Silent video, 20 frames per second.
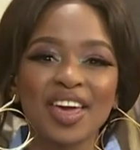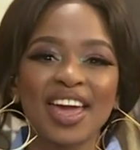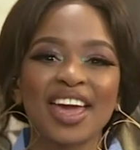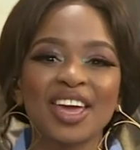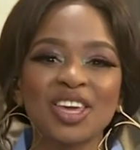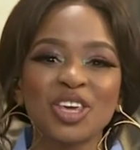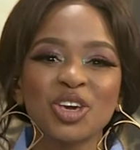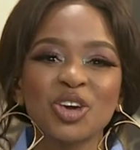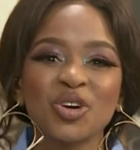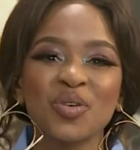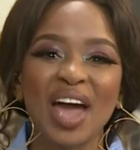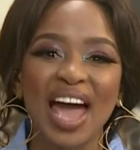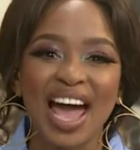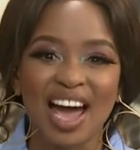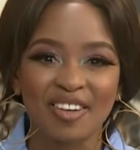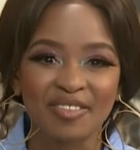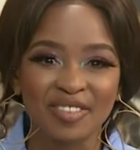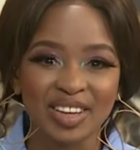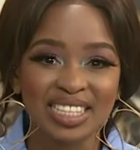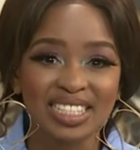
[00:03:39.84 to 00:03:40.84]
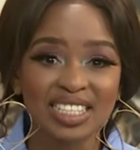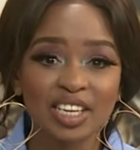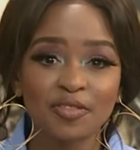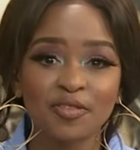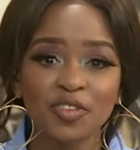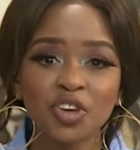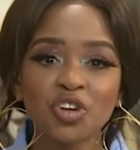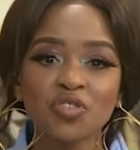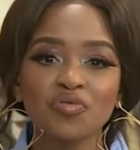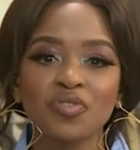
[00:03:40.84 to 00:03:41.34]
there you have it.
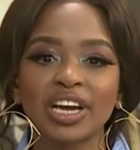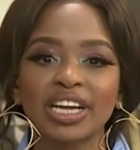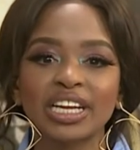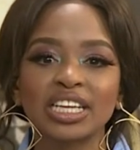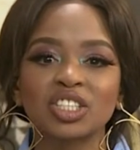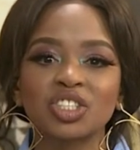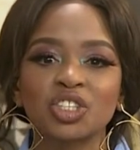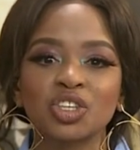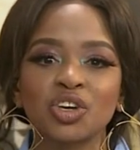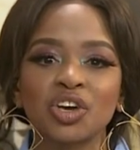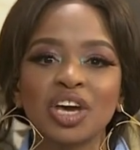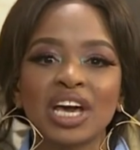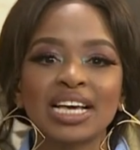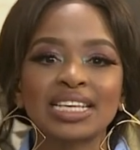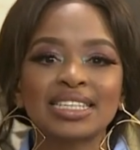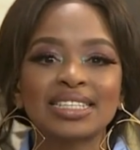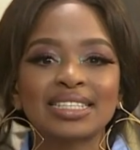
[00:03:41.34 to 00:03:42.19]
If you're ready to